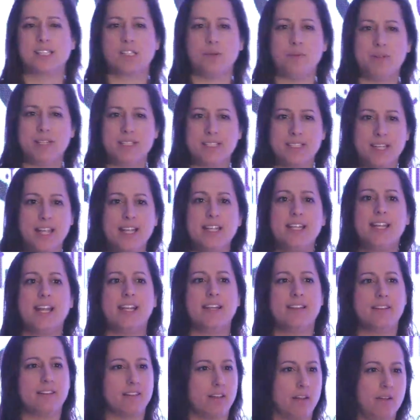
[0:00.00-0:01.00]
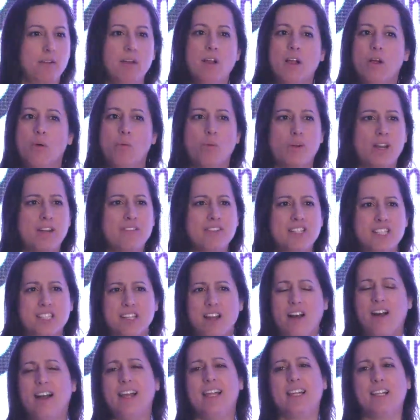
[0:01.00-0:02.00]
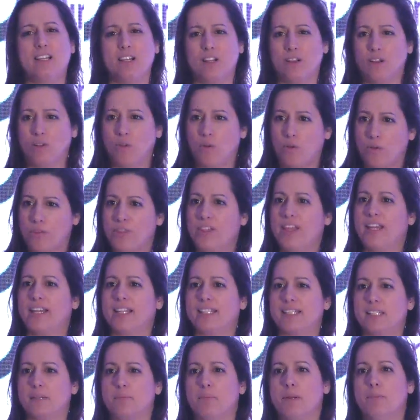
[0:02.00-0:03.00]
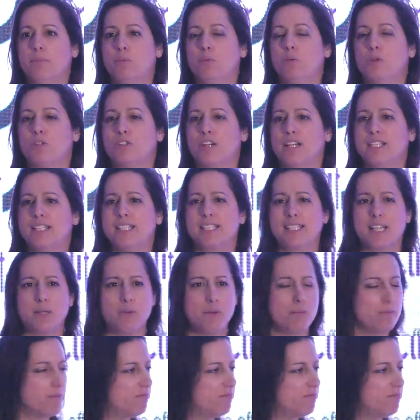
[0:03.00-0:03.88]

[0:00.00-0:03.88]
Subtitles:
So we take it, whatever title or things that people were trying to say,